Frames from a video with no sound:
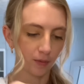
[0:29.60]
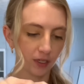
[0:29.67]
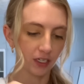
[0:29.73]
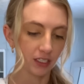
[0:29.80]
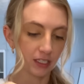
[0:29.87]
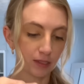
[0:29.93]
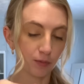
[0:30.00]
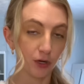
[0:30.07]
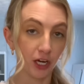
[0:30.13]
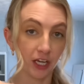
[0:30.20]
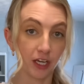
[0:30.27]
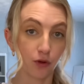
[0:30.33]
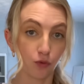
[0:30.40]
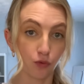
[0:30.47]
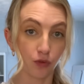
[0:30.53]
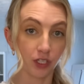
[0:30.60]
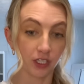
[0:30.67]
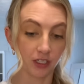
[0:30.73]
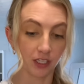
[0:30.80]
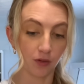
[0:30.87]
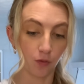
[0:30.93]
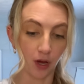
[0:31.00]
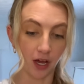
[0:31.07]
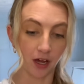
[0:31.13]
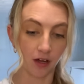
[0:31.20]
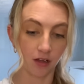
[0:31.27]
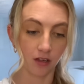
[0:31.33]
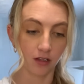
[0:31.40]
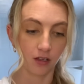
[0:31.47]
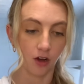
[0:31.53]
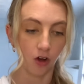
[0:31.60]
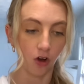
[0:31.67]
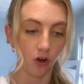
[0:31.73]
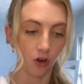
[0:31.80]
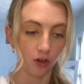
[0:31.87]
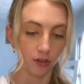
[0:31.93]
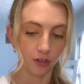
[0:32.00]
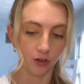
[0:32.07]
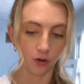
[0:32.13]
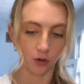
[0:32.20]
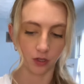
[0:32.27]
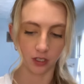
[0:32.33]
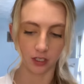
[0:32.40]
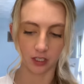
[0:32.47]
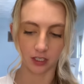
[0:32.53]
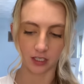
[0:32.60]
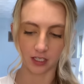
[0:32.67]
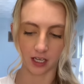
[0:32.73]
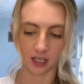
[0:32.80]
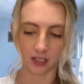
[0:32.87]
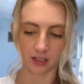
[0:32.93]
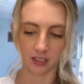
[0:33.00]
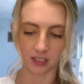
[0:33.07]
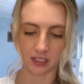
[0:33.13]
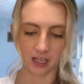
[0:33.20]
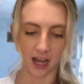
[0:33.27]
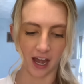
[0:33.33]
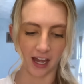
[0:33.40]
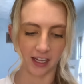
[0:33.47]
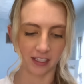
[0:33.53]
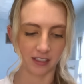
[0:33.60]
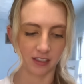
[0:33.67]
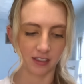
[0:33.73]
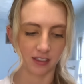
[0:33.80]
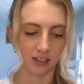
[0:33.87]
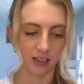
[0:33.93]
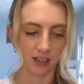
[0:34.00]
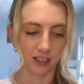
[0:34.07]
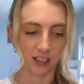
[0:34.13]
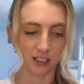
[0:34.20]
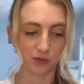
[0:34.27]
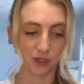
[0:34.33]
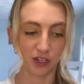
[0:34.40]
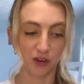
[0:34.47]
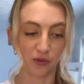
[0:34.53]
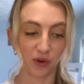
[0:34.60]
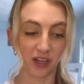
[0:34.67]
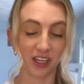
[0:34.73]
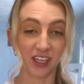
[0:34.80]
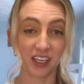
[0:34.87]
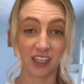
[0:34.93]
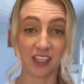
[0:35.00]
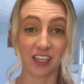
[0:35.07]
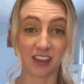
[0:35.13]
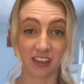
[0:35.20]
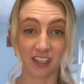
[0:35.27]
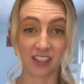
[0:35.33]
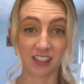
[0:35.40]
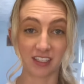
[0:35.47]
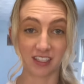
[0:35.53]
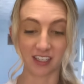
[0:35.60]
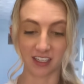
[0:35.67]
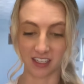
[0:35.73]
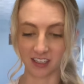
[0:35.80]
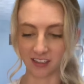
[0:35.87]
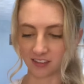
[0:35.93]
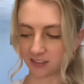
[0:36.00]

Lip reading: gonna spray it really well, all the corners and the sides, because we don't want anything sticking.